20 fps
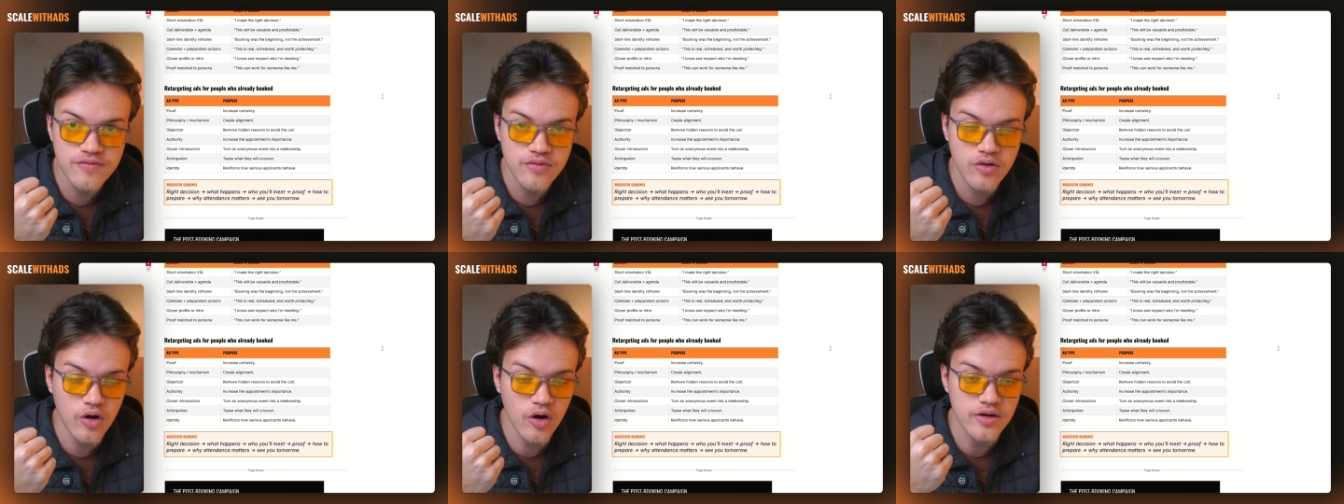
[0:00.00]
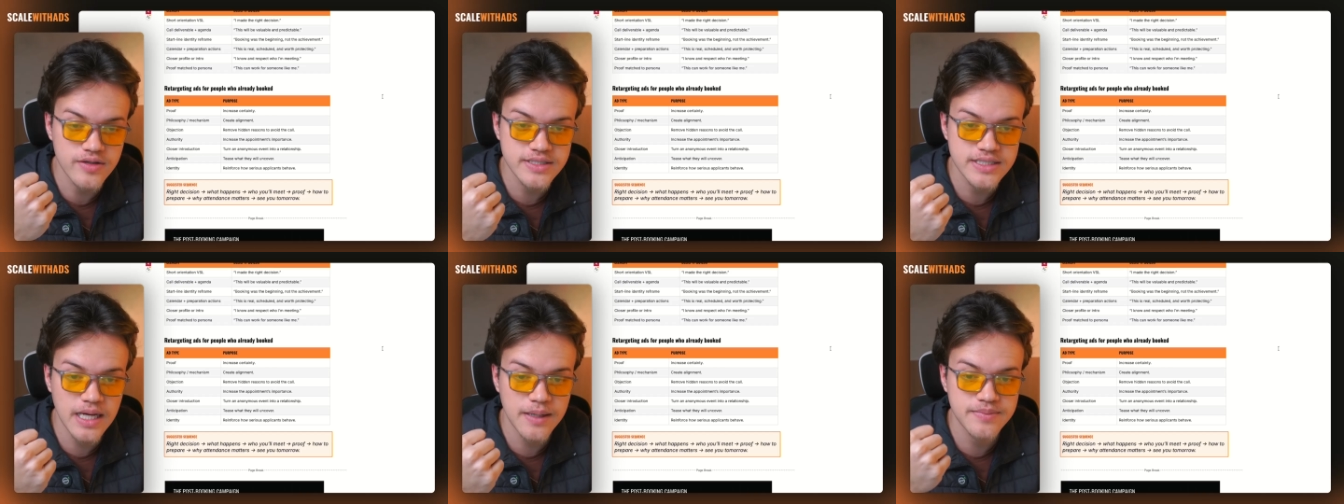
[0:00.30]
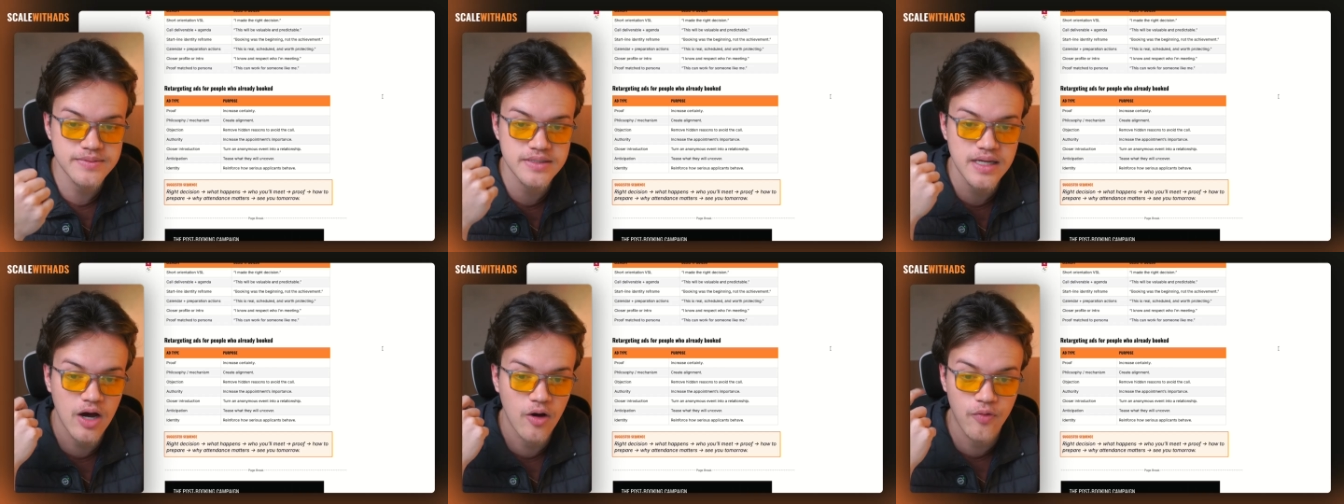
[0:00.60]

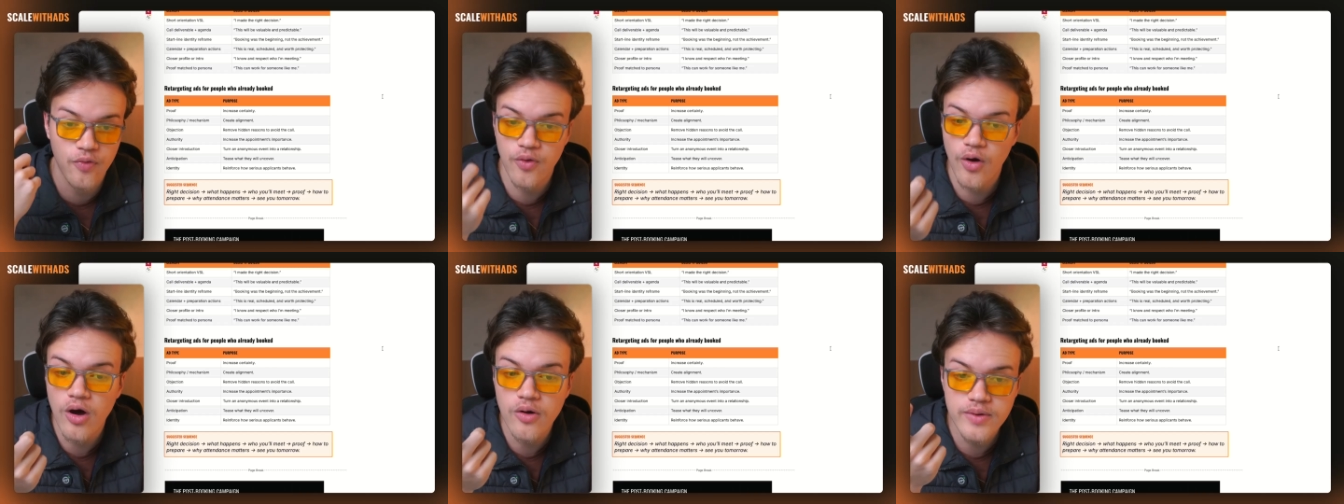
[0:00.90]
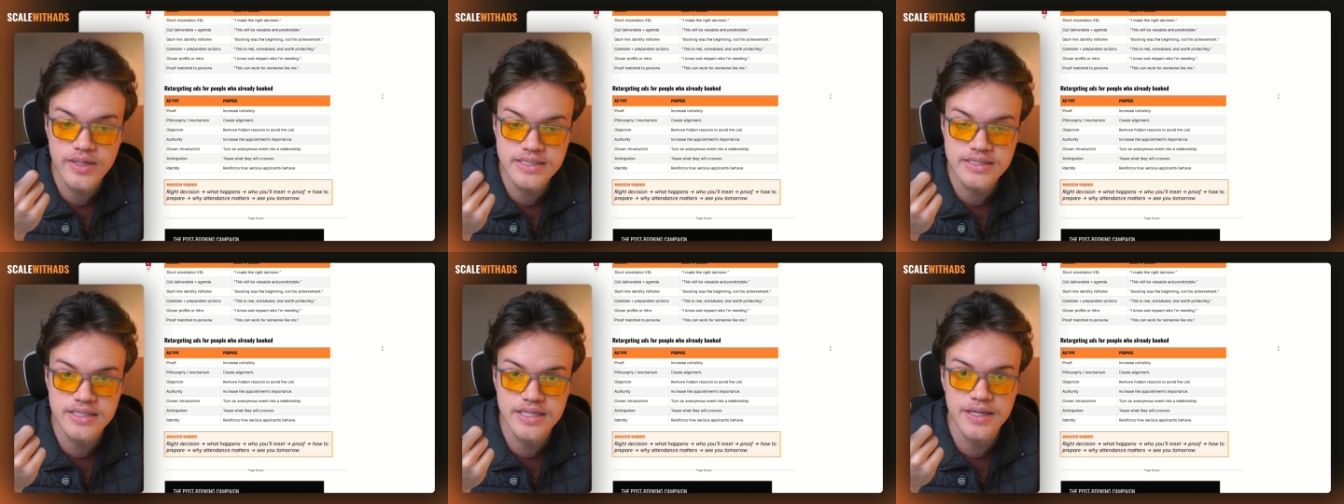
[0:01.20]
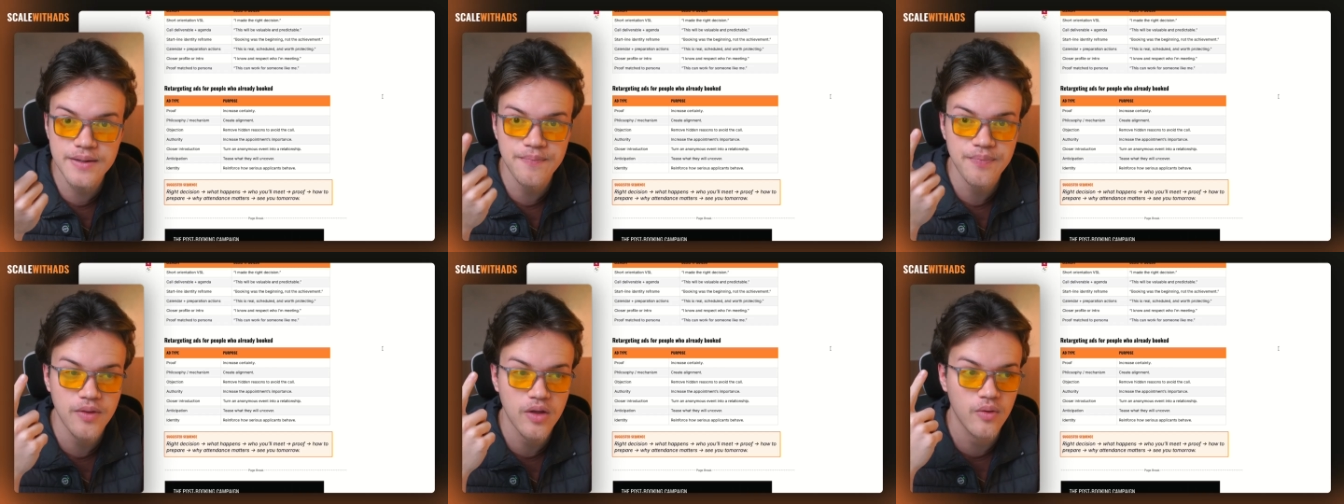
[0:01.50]
concepts,
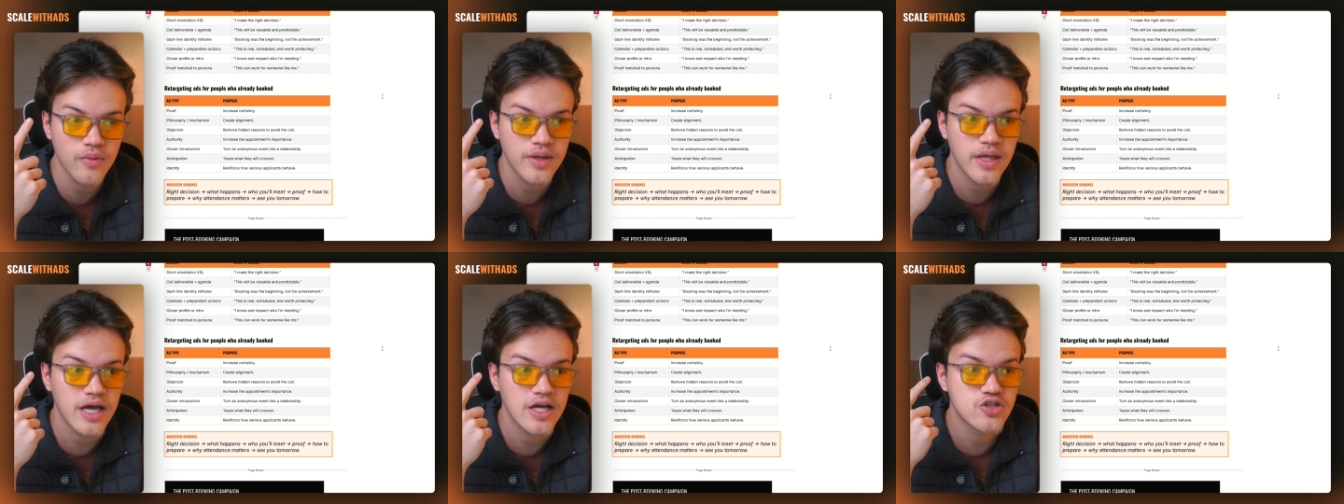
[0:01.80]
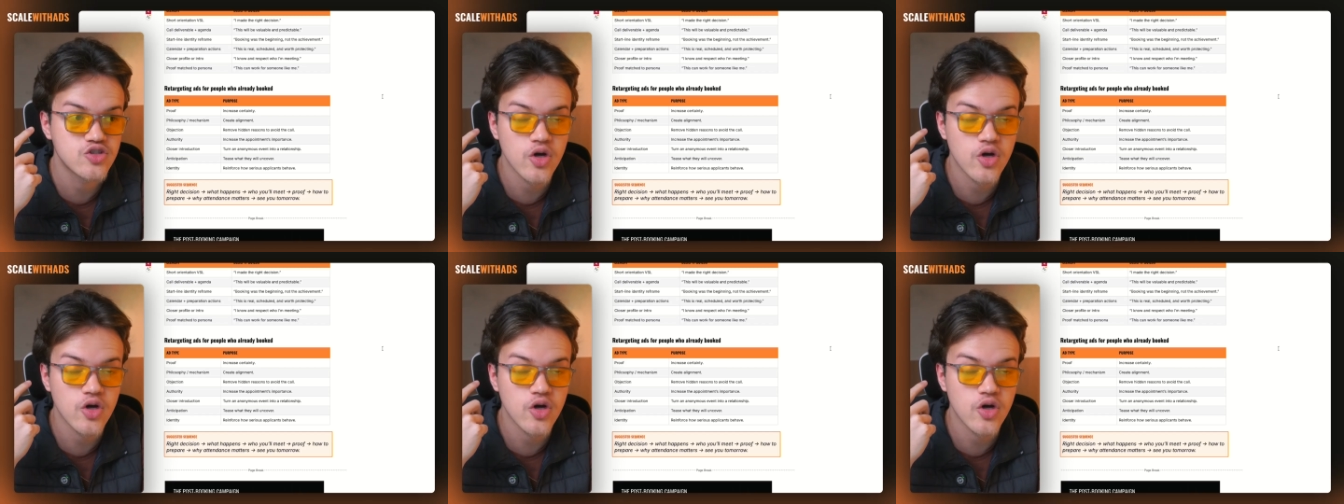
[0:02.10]
authority, okay,